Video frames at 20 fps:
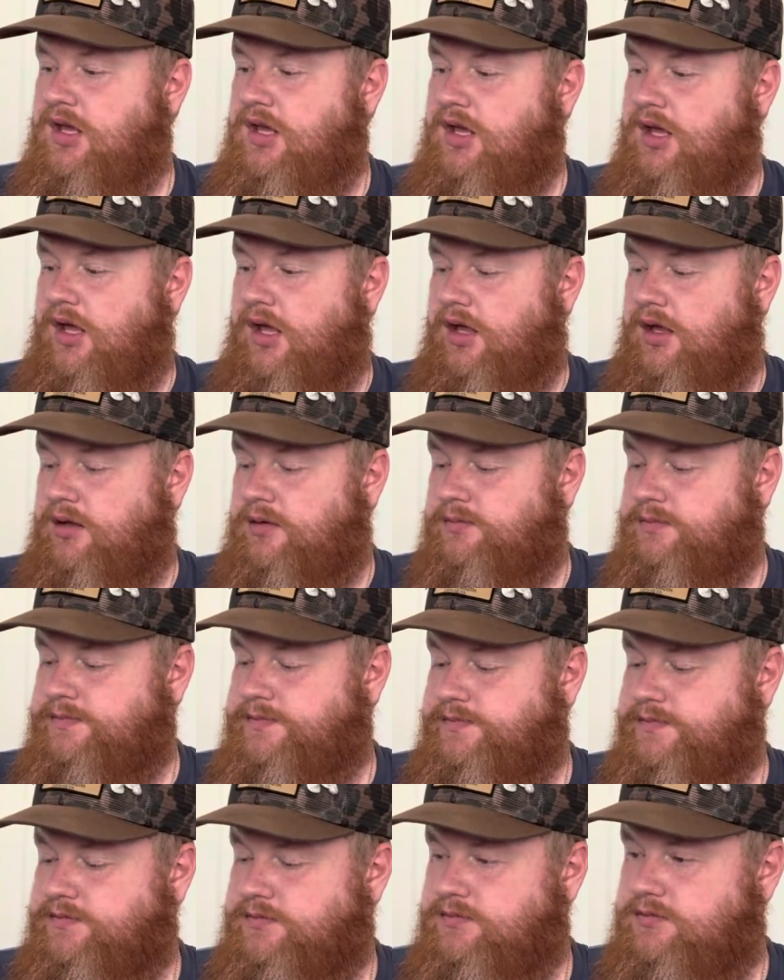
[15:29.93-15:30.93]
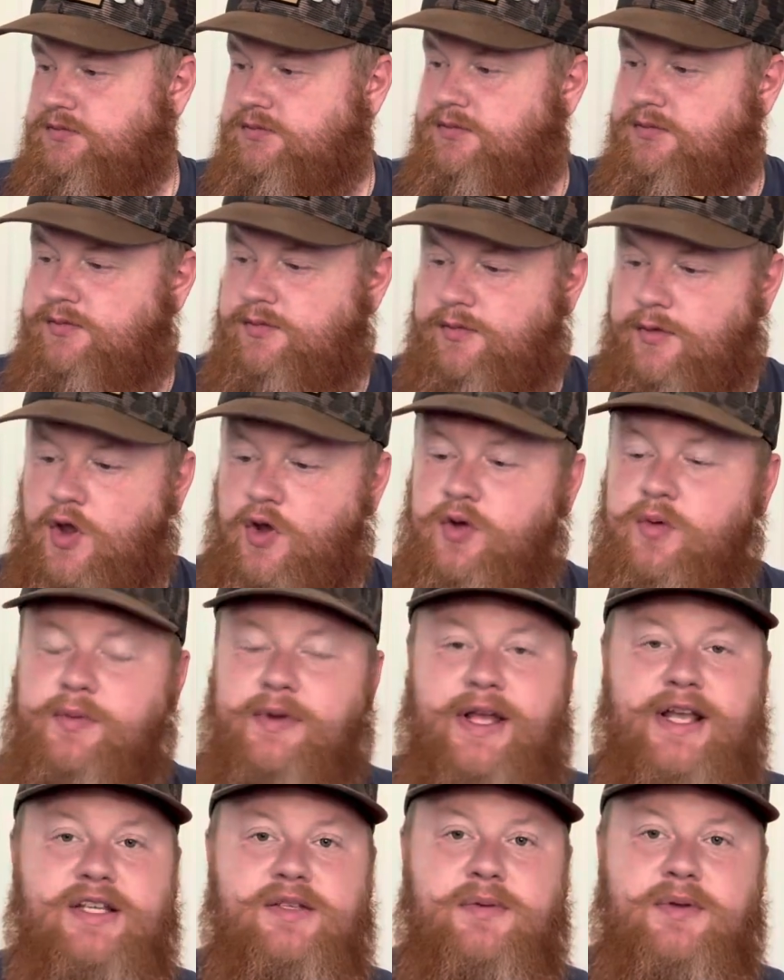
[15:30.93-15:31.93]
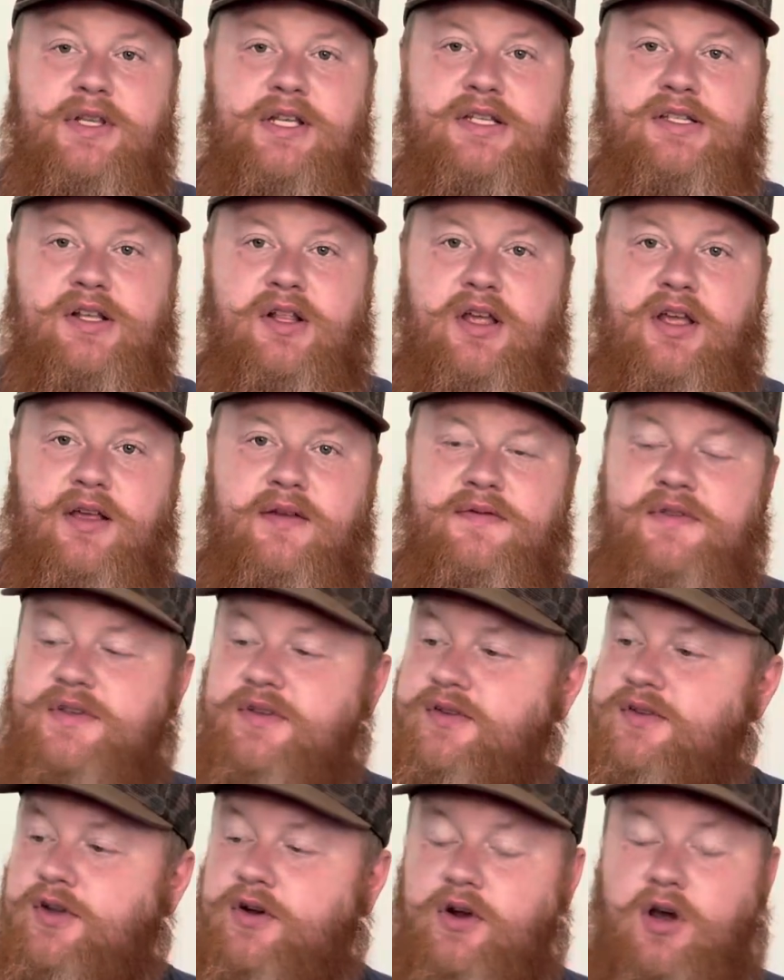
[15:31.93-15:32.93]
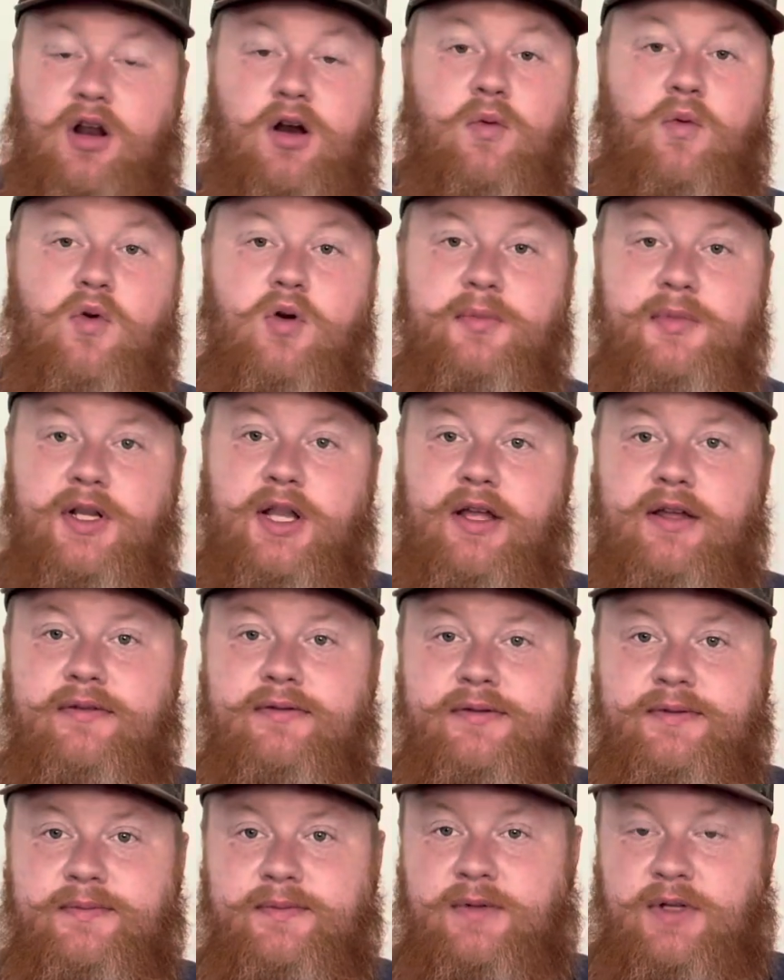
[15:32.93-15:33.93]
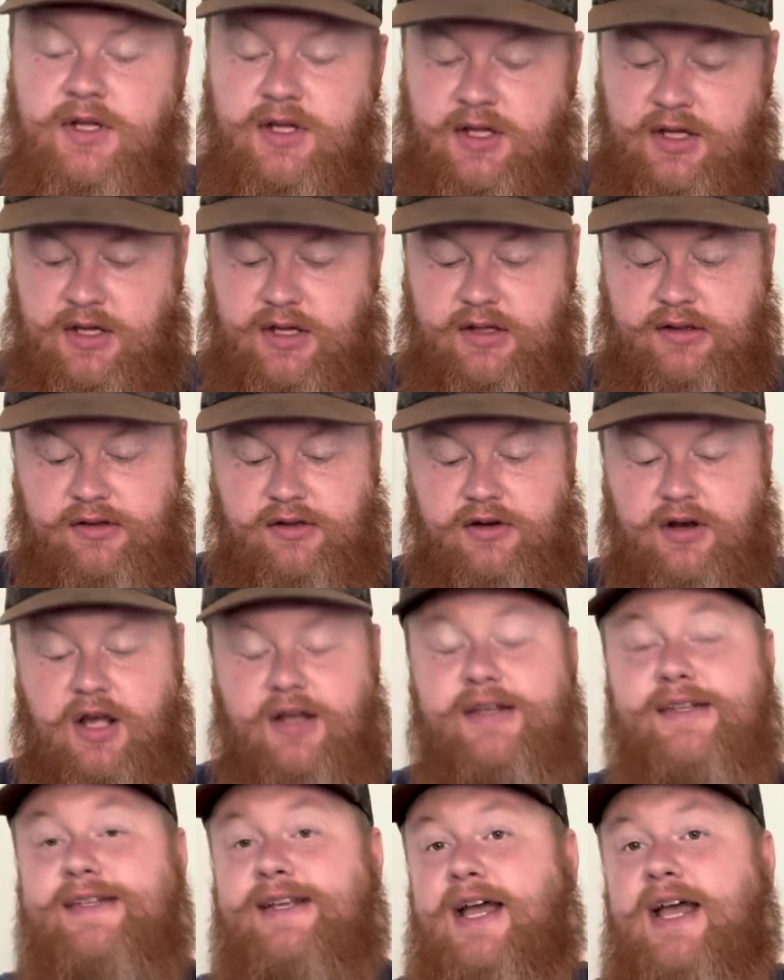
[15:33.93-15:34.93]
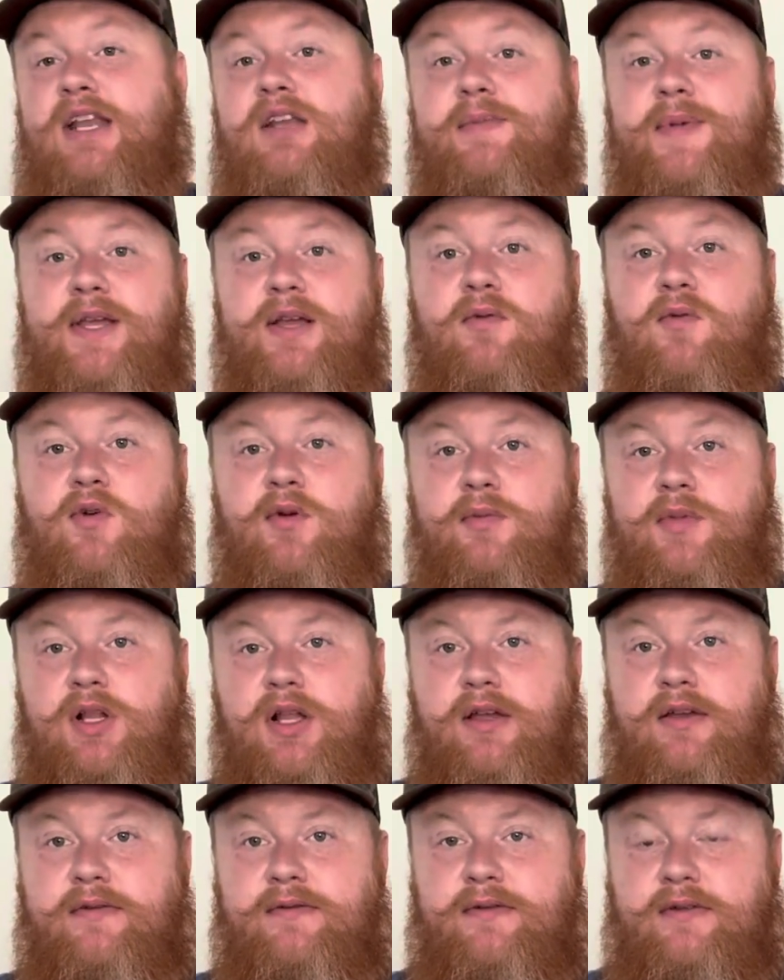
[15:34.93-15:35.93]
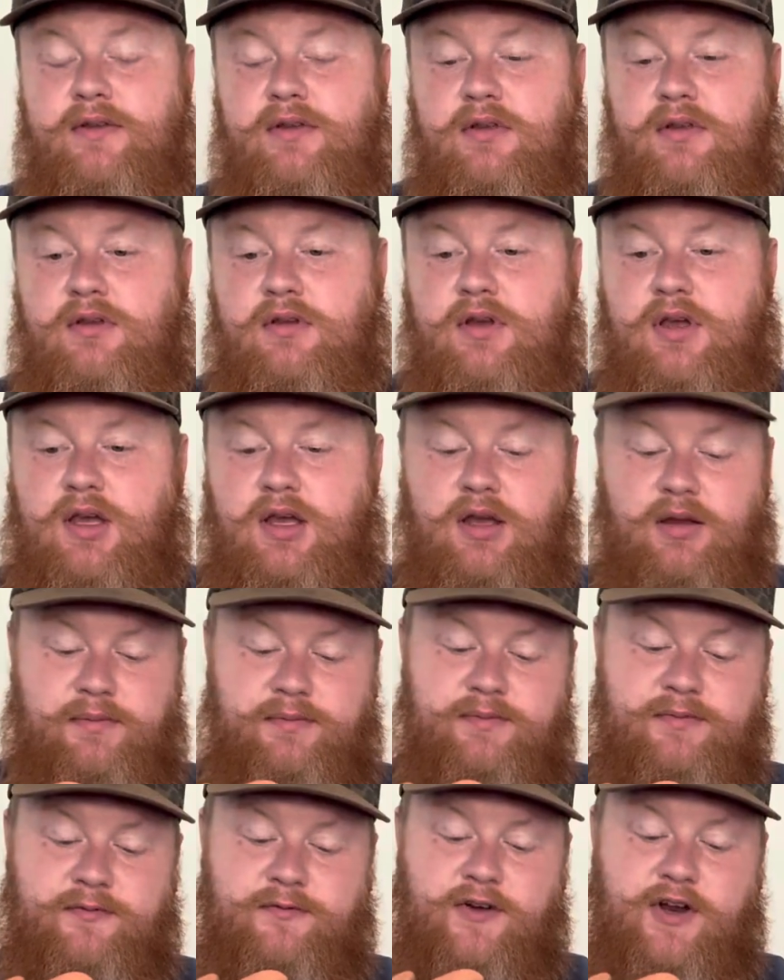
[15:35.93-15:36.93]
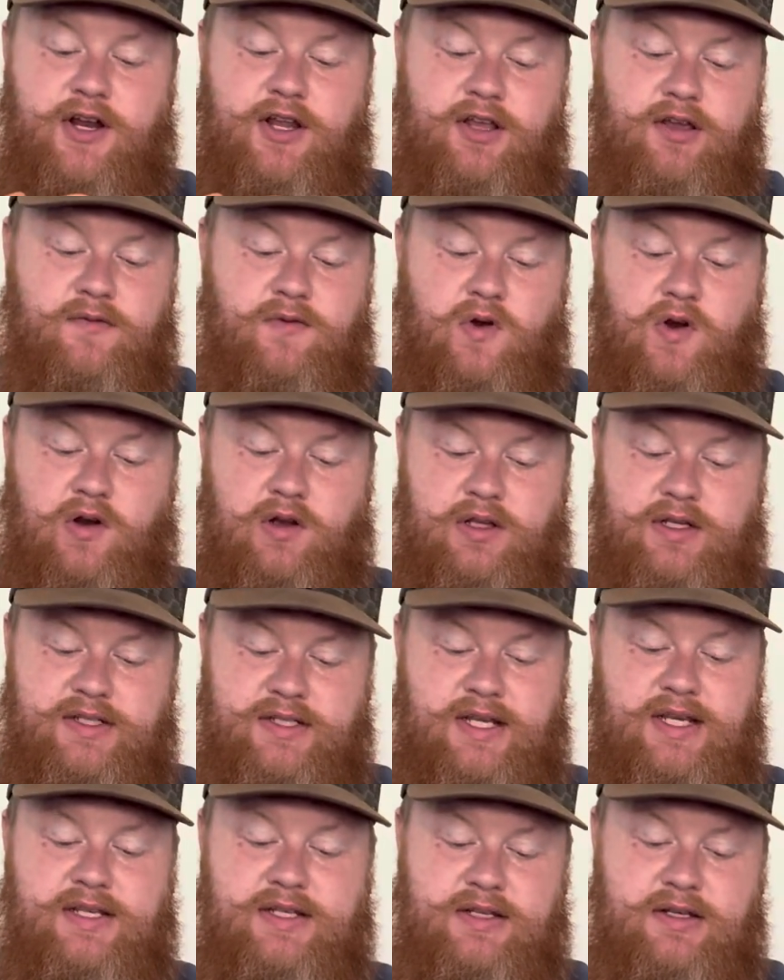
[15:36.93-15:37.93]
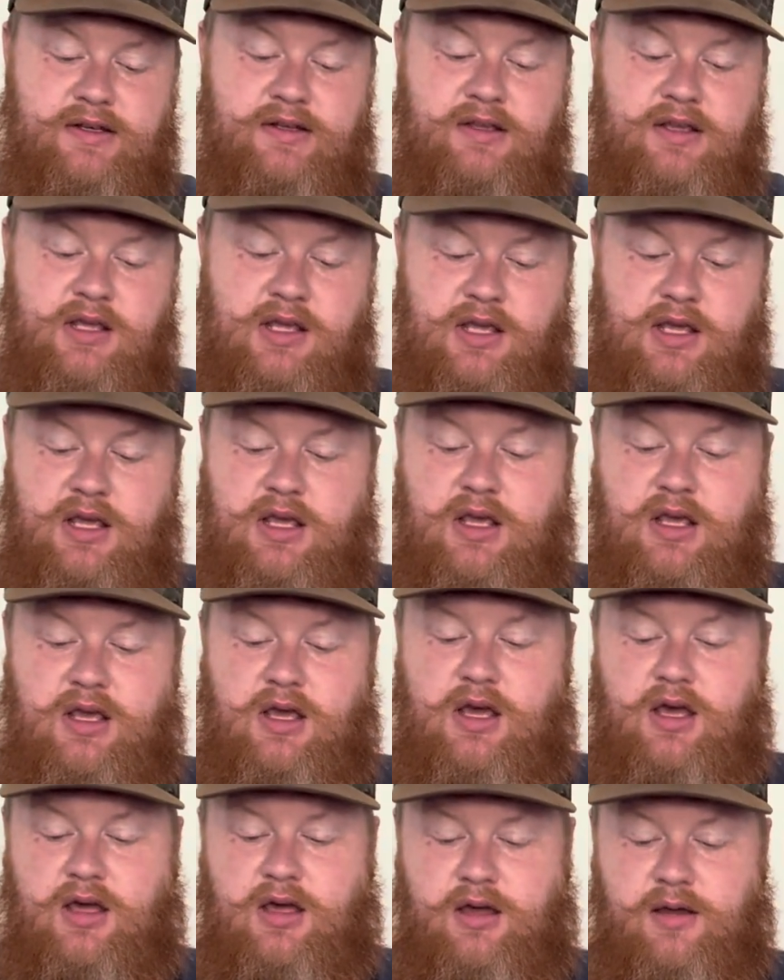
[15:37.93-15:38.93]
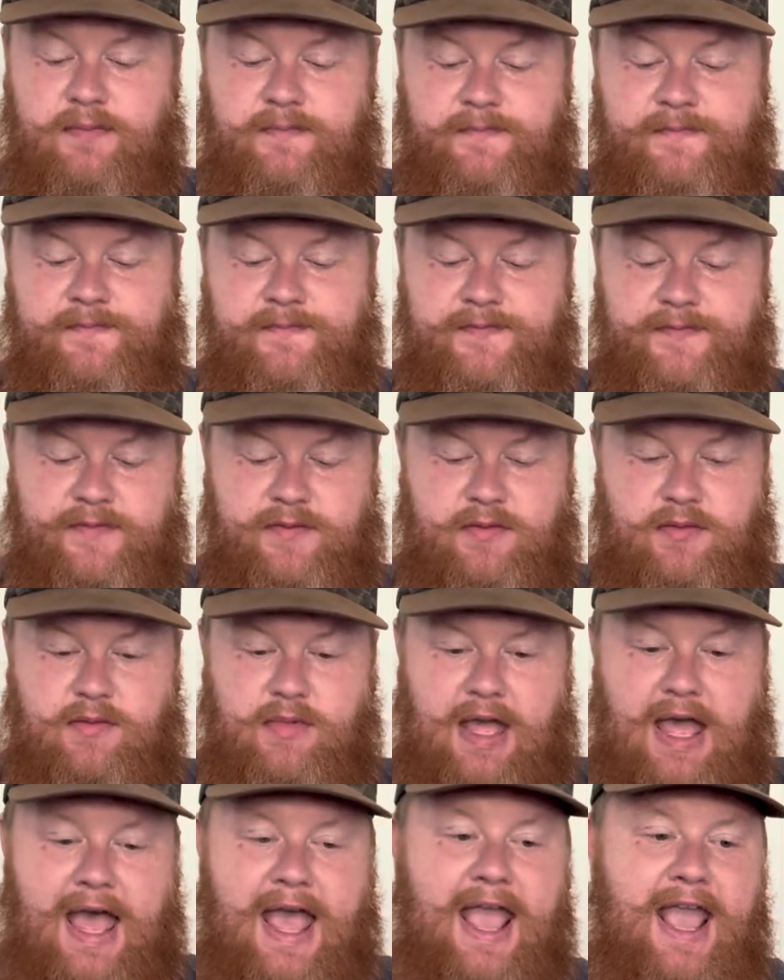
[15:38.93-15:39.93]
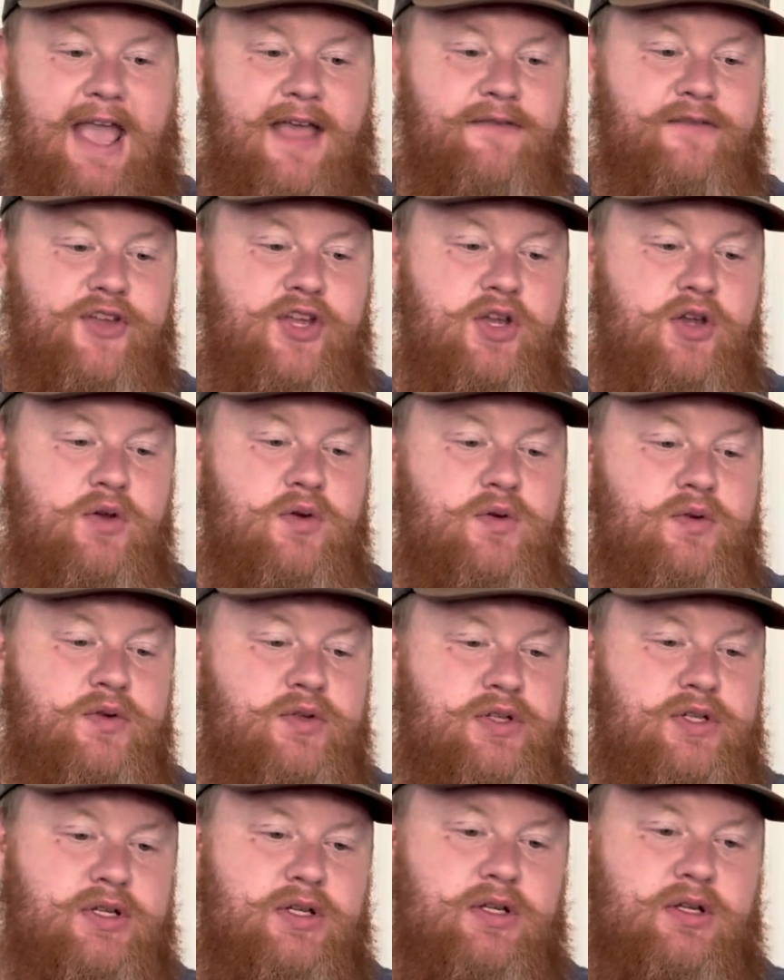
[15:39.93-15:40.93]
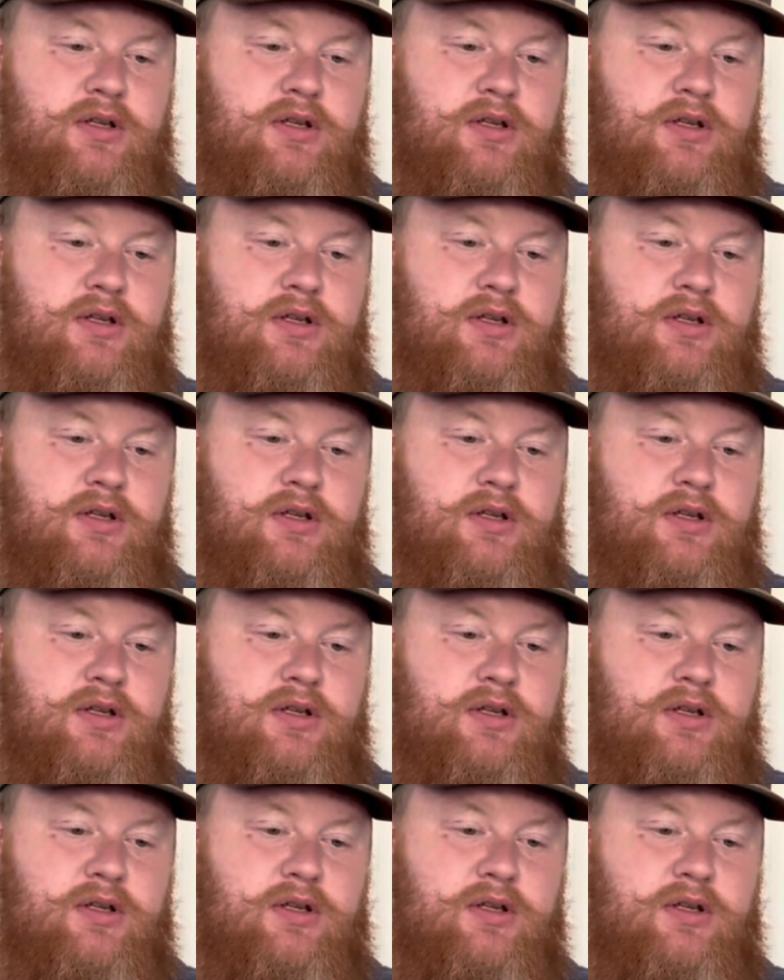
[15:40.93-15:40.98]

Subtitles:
No complaints with these gloves. They're not a warm glove. They're not designed to be a warm glove. Very good for early season. I have used